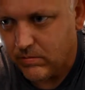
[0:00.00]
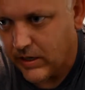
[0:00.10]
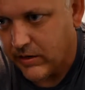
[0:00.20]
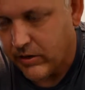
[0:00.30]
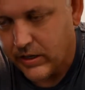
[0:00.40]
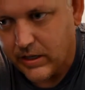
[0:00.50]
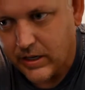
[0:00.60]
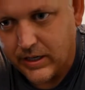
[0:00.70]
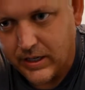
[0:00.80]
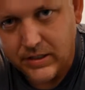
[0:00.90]
area that
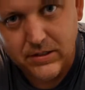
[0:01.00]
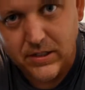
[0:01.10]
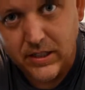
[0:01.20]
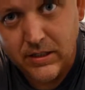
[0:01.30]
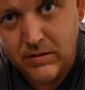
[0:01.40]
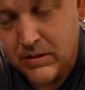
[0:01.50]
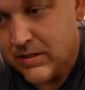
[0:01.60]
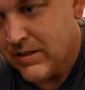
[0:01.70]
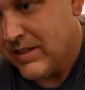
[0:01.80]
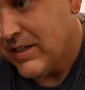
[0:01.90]
I can't see.
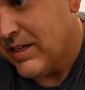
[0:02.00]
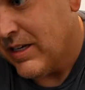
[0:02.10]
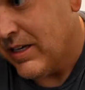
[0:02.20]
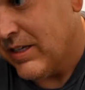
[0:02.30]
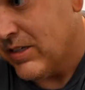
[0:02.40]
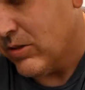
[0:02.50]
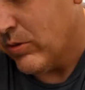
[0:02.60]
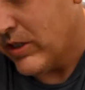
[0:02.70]
So we